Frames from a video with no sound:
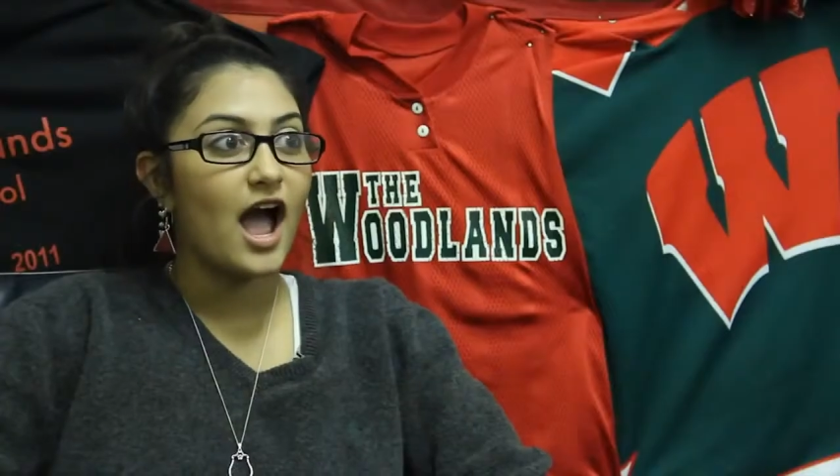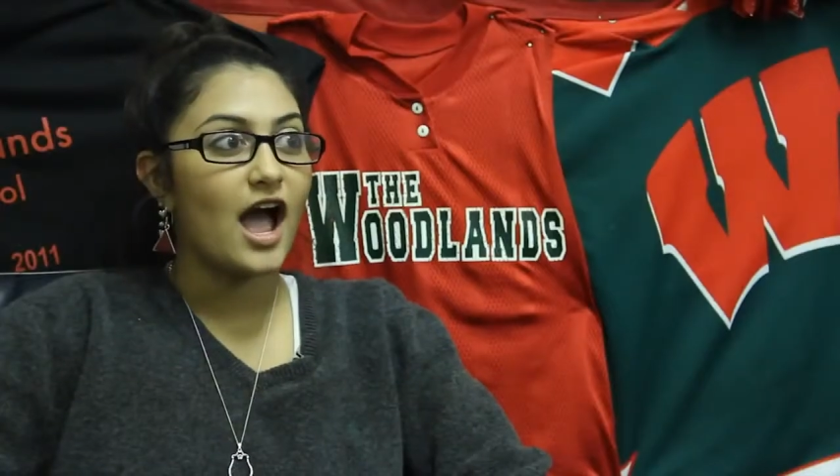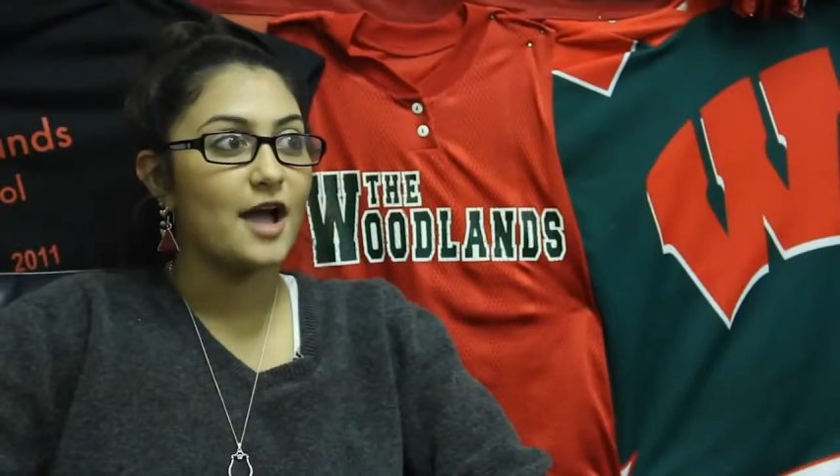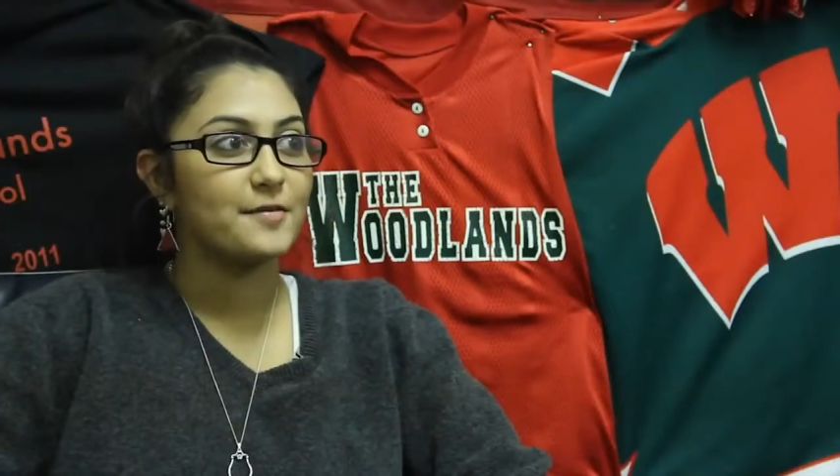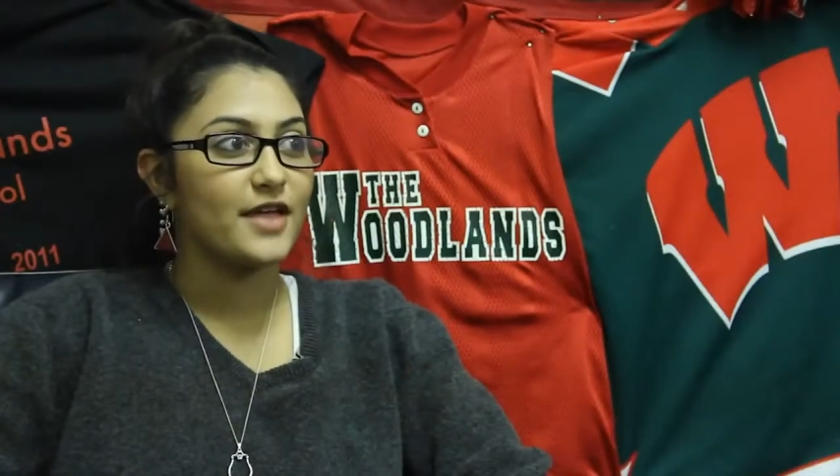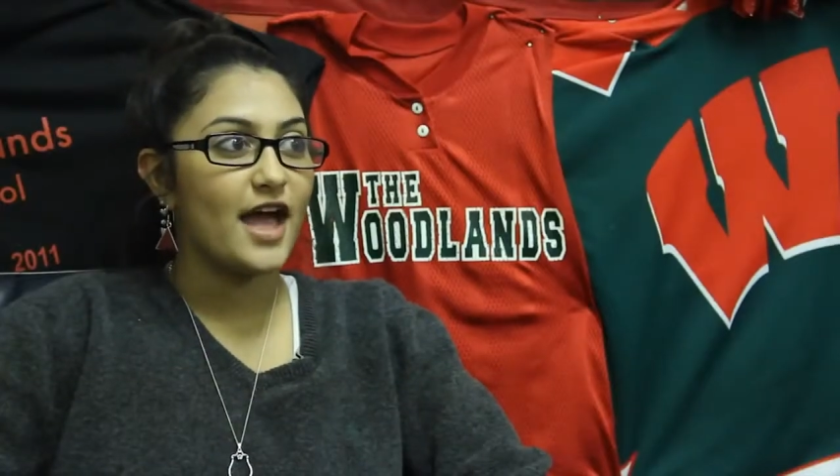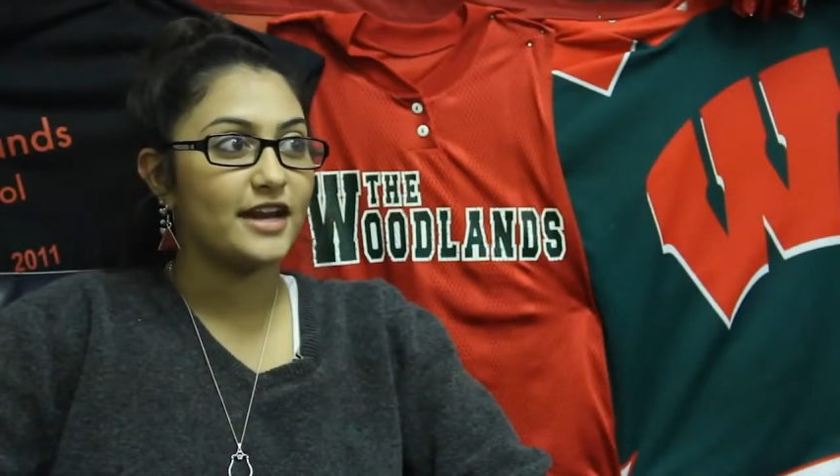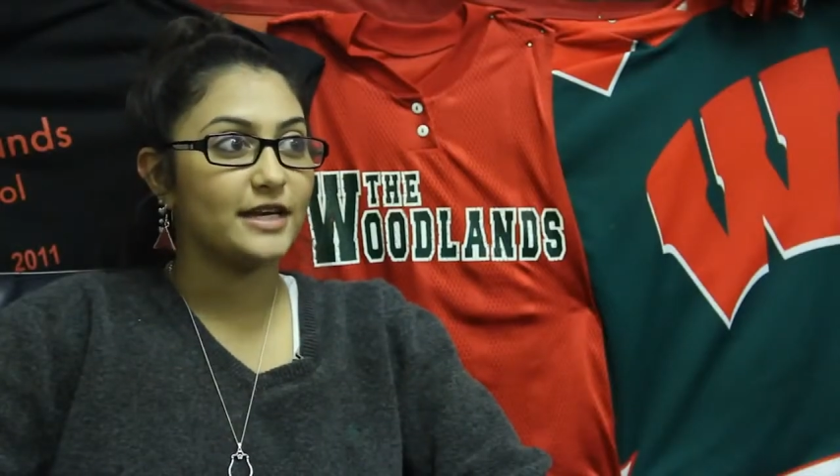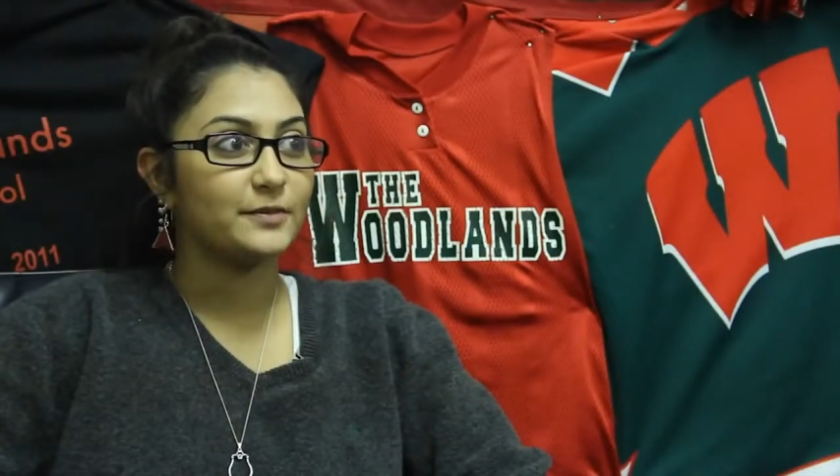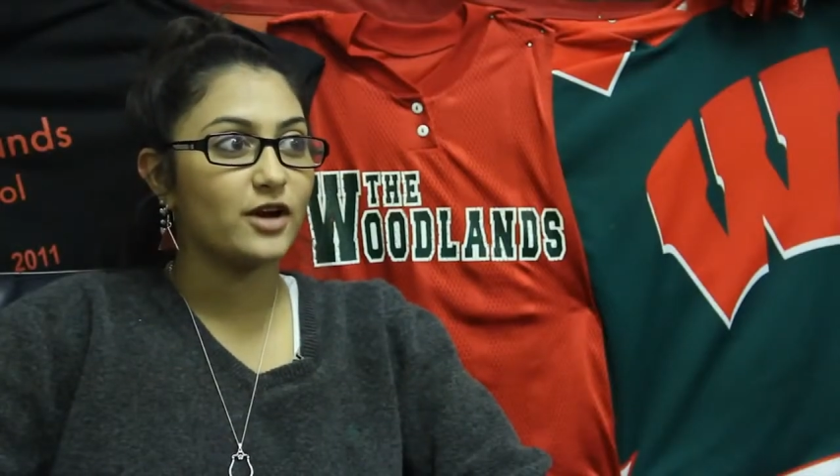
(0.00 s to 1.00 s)
Um, the
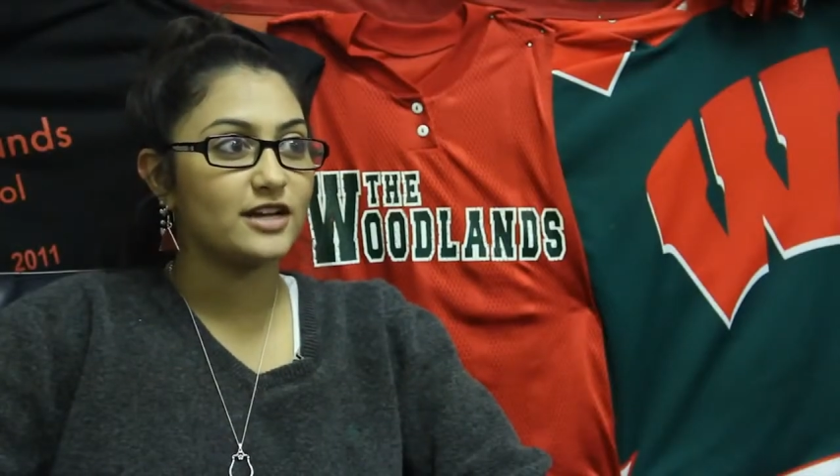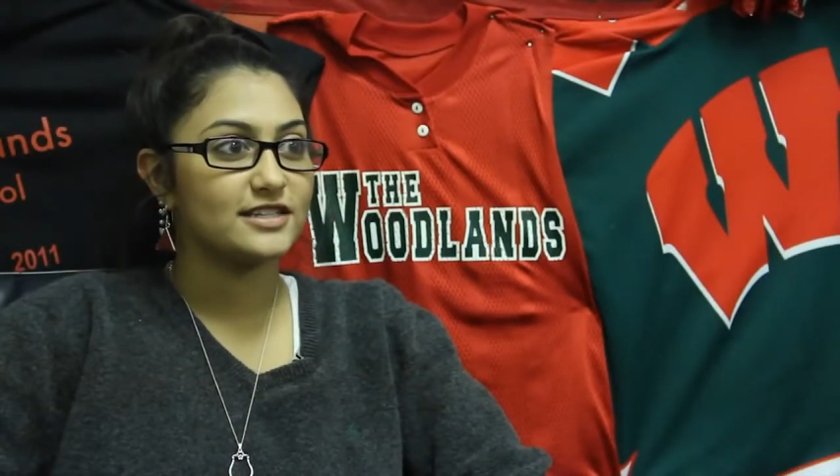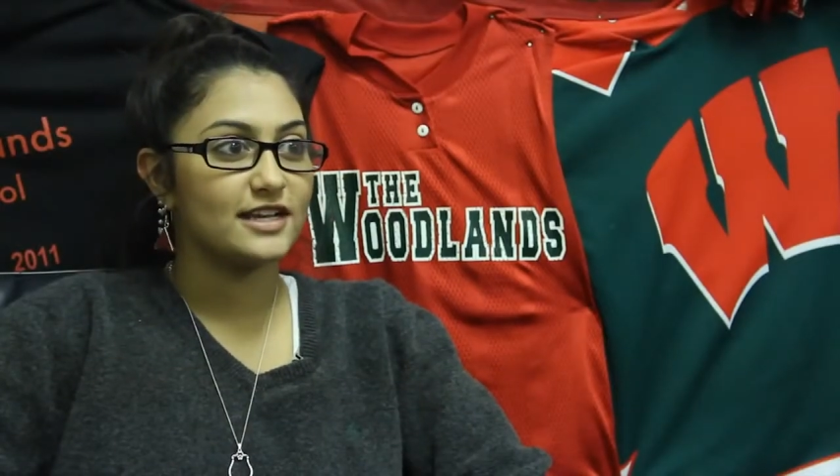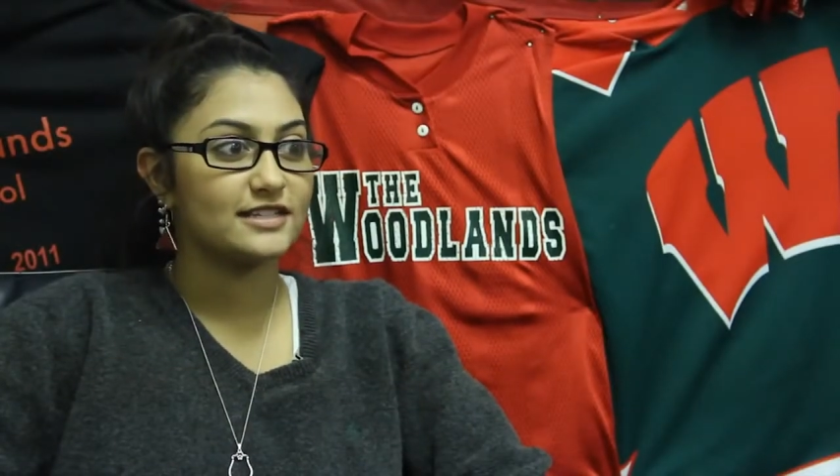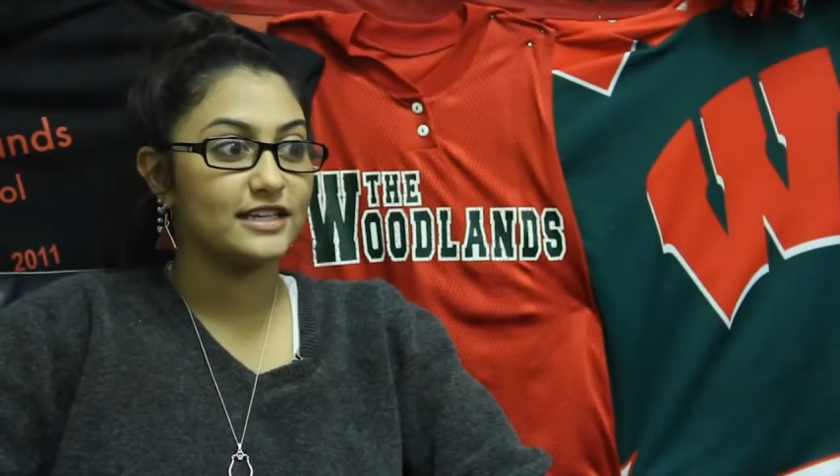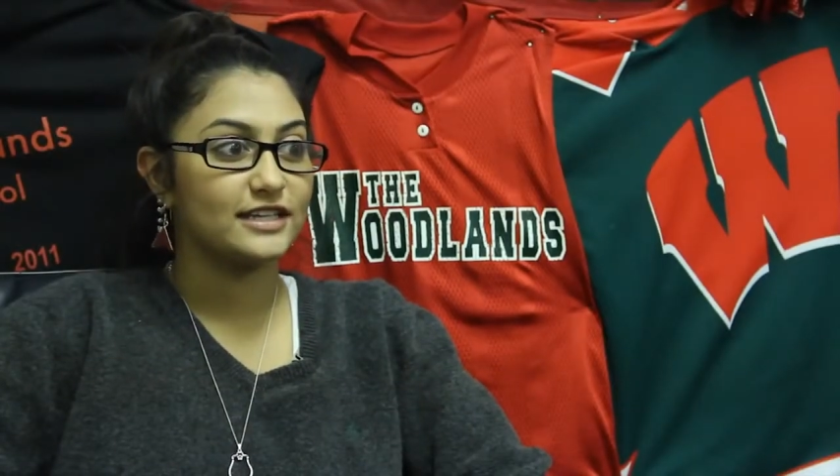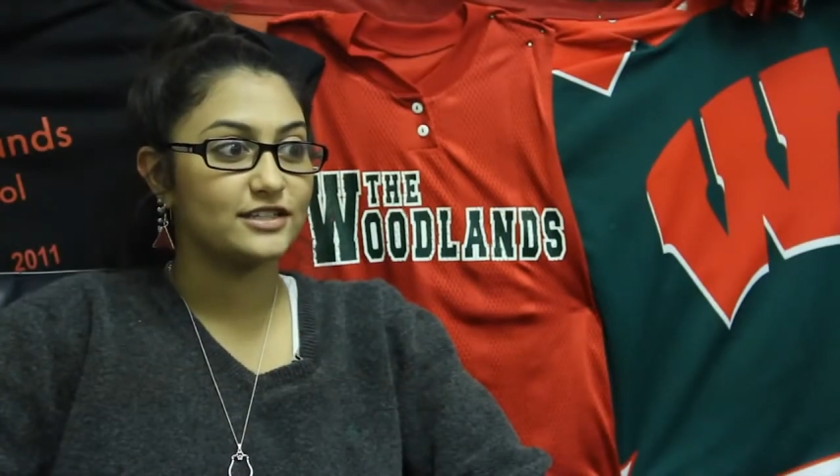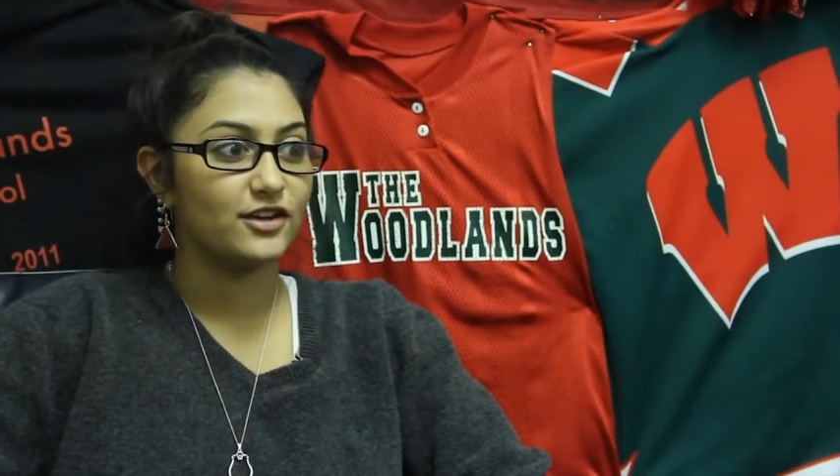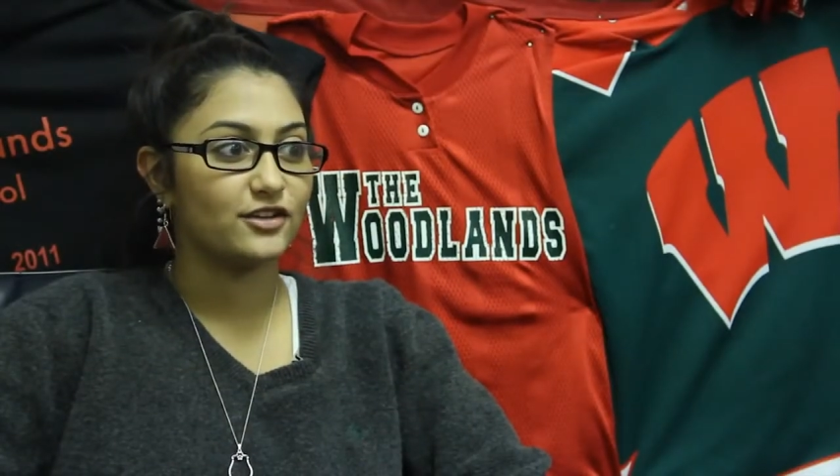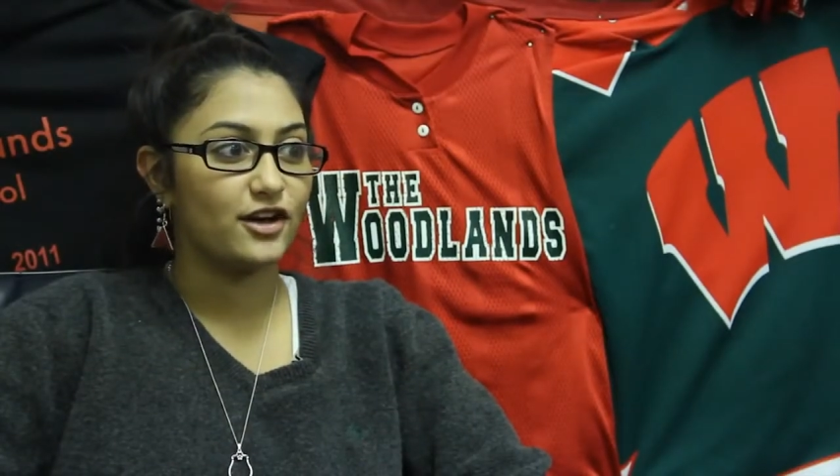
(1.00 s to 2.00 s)
editing process
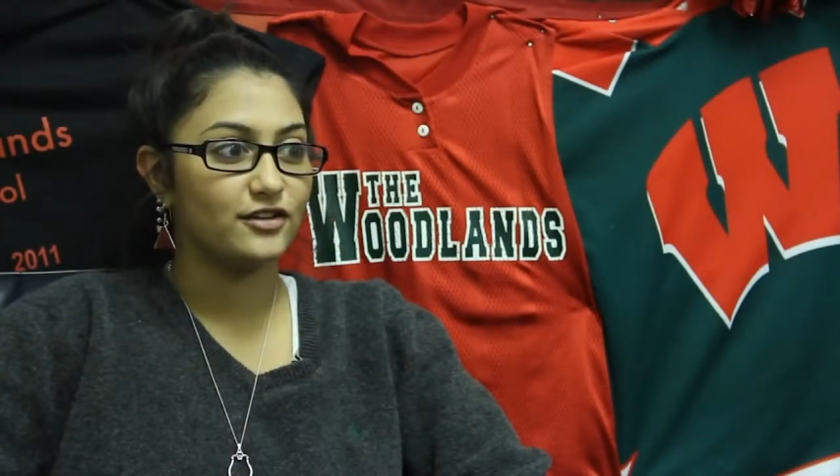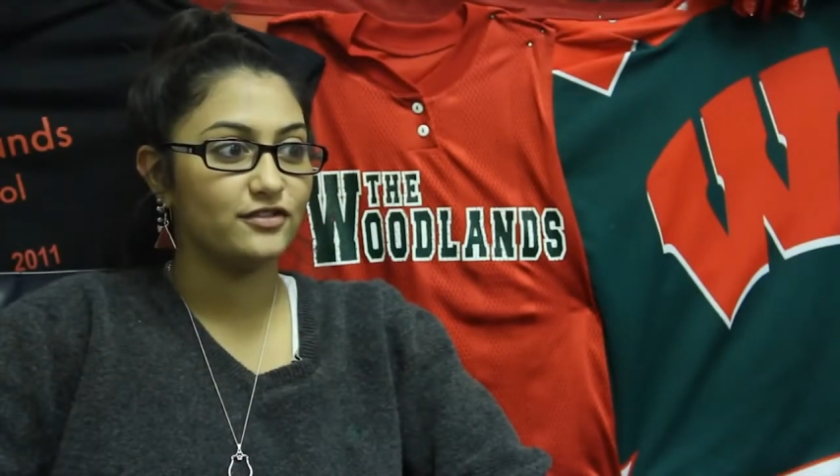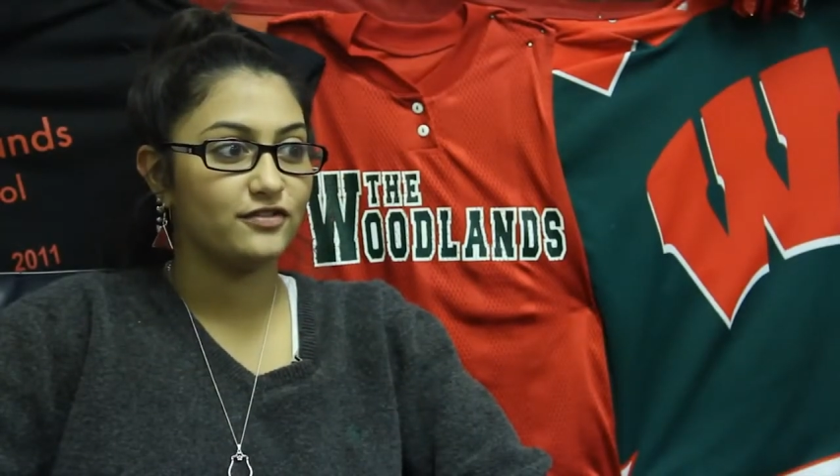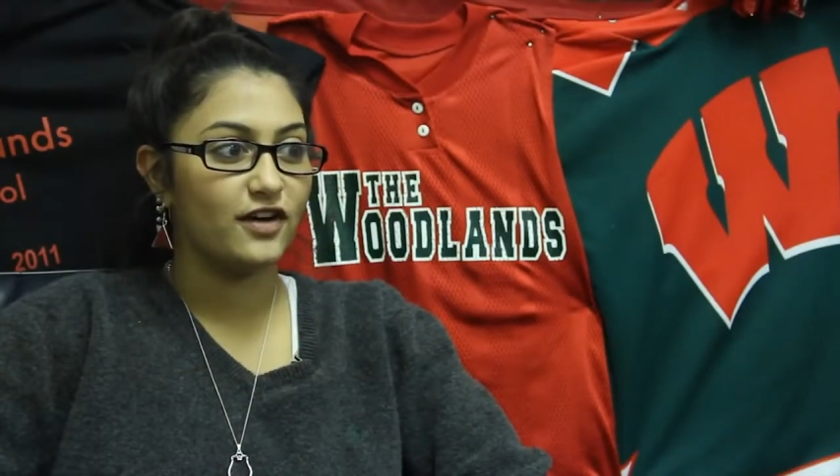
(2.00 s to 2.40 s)
is a lot of